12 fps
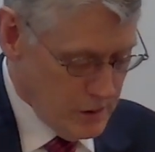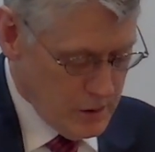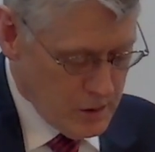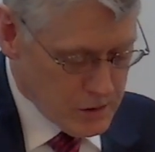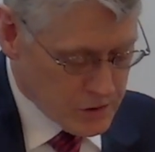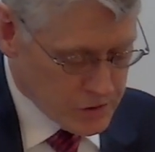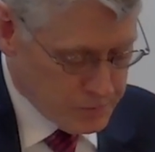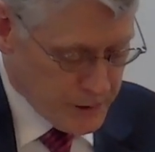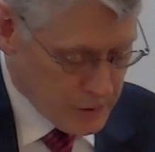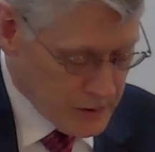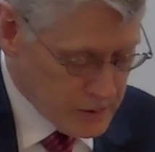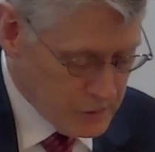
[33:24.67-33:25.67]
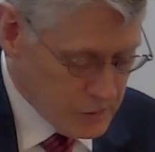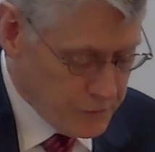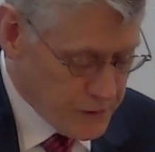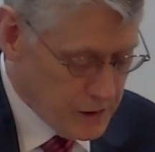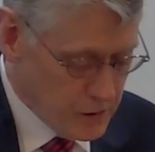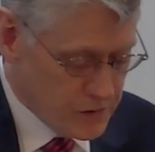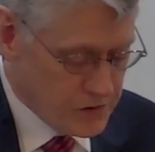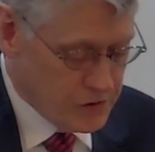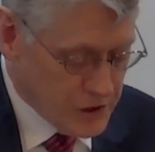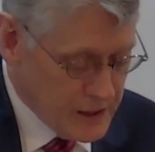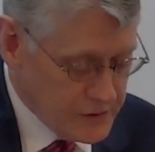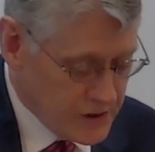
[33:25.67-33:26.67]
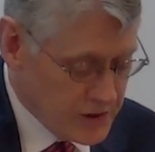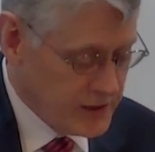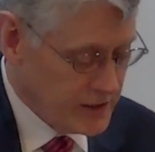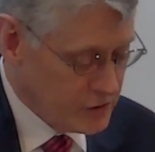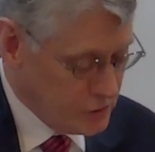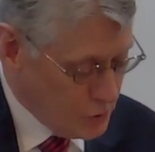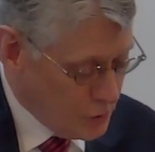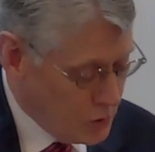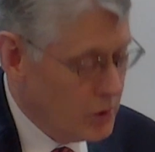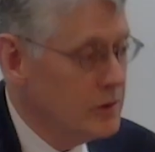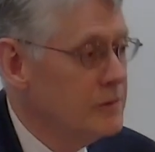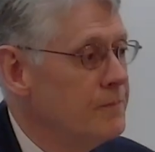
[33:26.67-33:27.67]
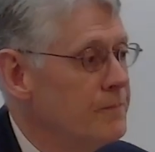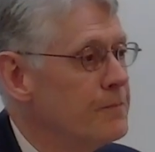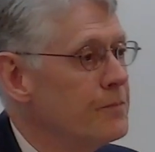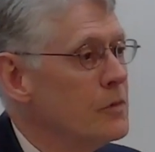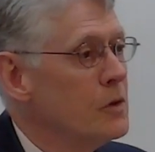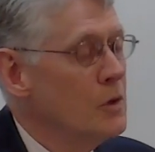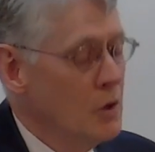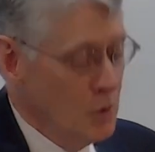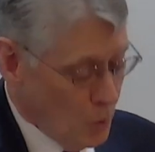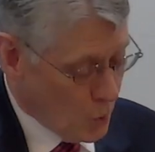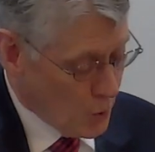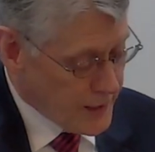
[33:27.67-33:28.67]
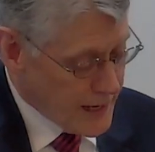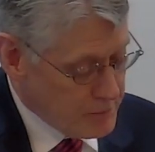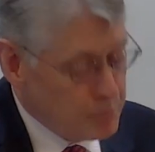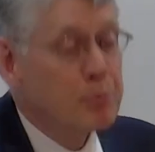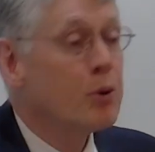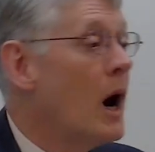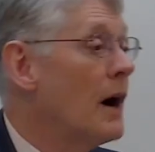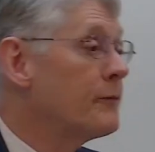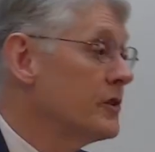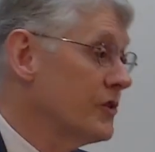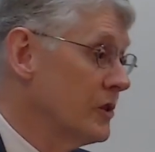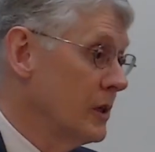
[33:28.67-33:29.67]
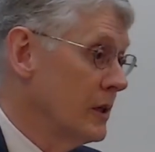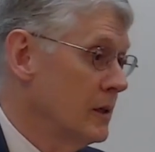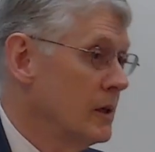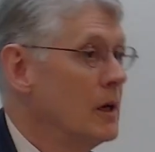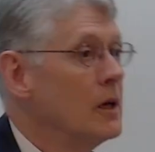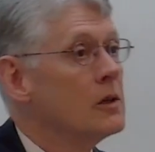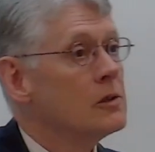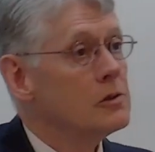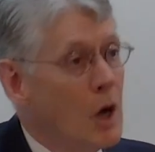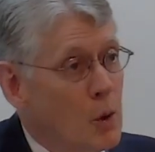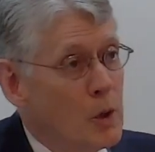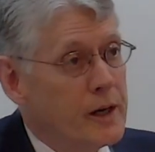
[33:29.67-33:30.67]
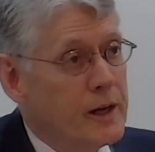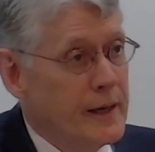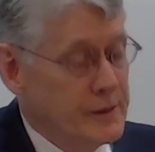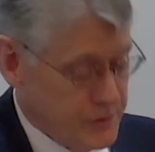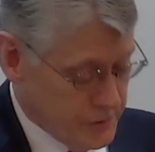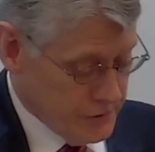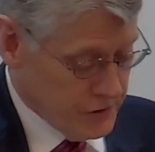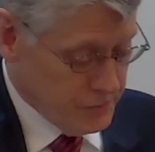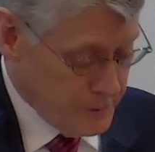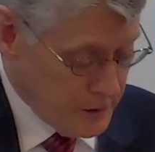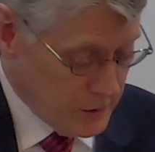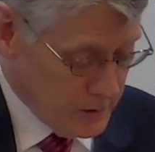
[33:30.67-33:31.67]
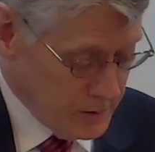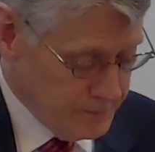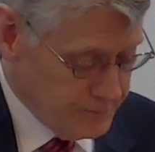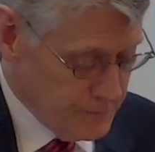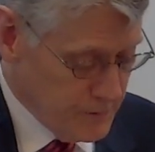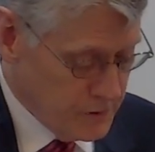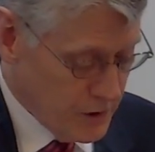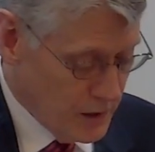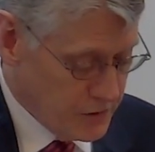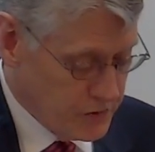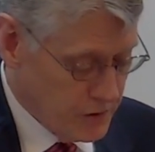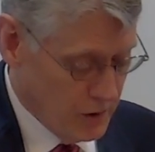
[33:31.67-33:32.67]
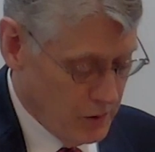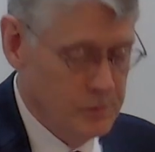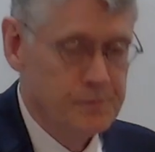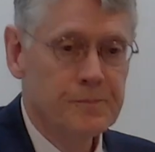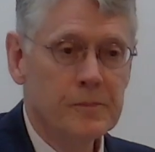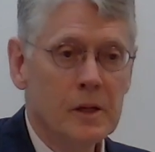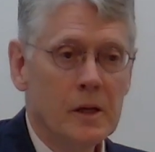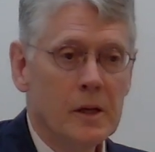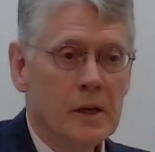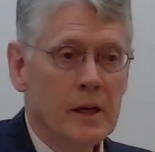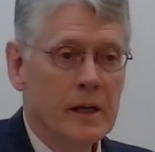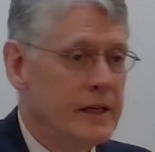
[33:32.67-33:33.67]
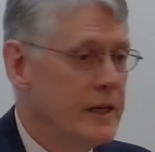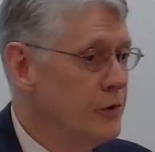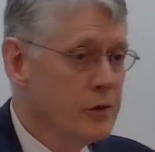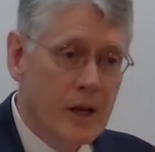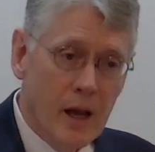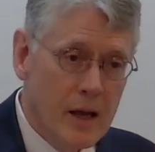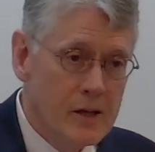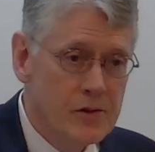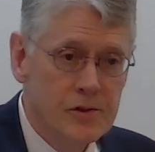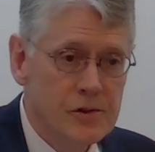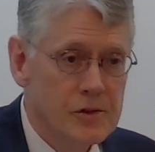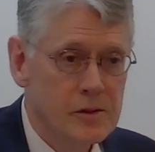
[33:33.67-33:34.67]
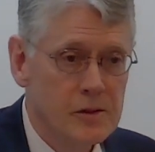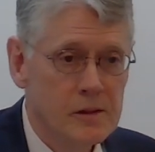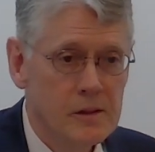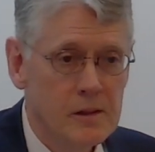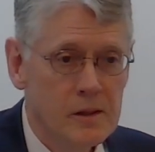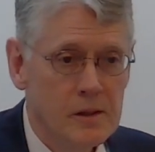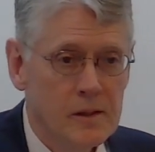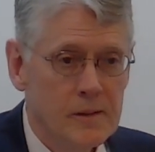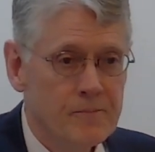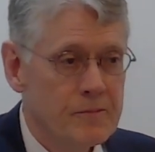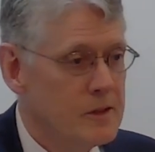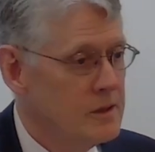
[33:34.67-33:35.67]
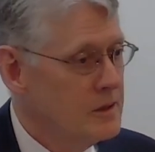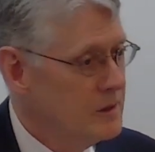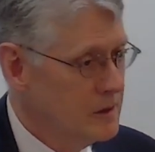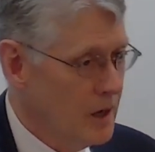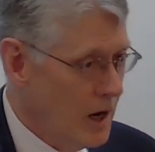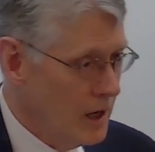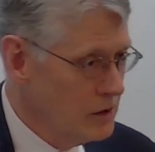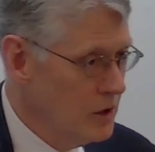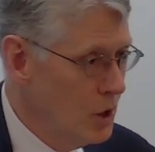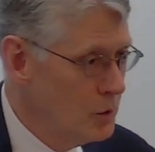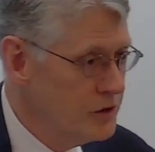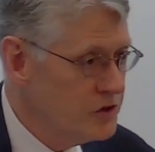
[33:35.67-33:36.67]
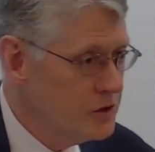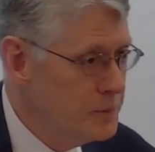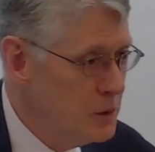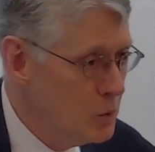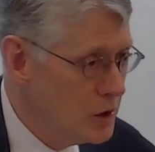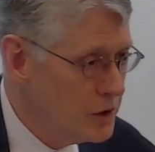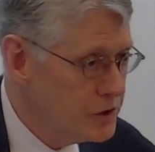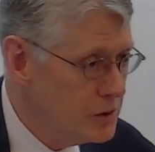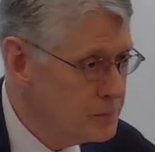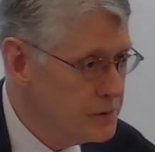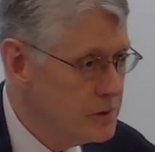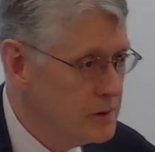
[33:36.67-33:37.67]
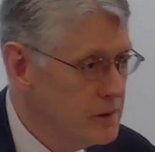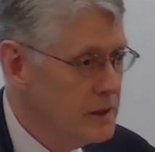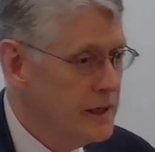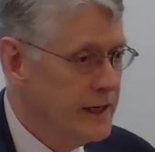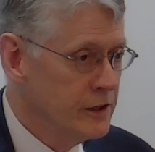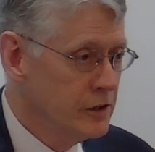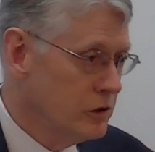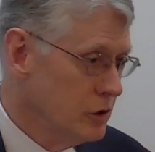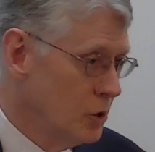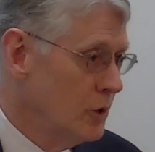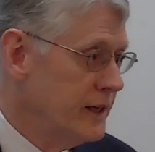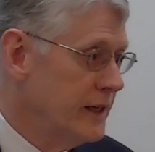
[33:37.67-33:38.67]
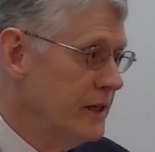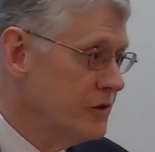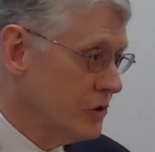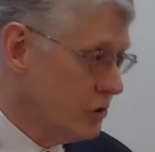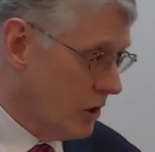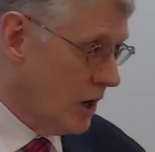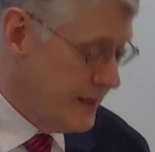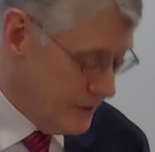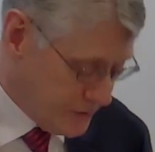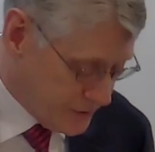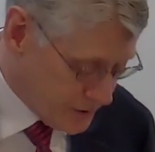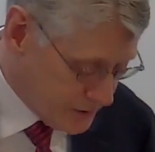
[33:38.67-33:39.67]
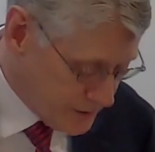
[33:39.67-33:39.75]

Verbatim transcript: spirit, reveals Jesus as Lord, or that prophecy, lowercase spirit, does so. In either case, God alone is to be worshiped, including his Christ.